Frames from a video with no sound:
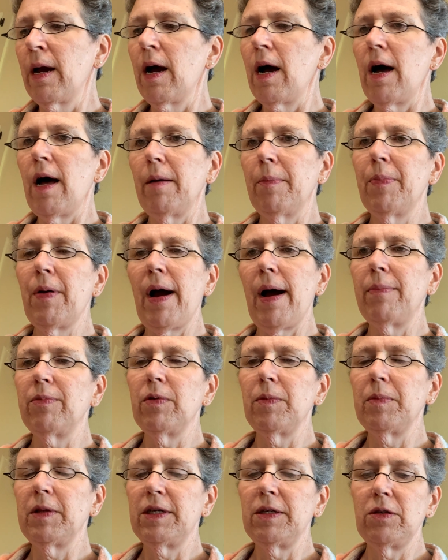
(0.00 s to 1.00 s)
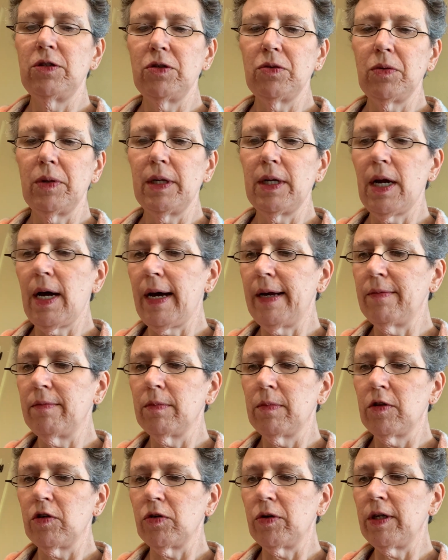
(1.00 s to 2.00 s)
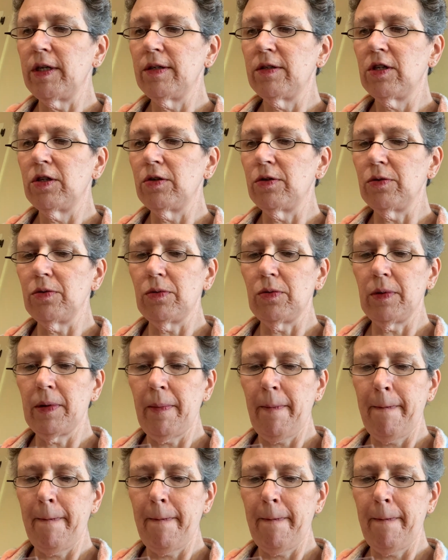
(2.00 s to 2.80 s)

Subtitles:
I'll probably do it on 32,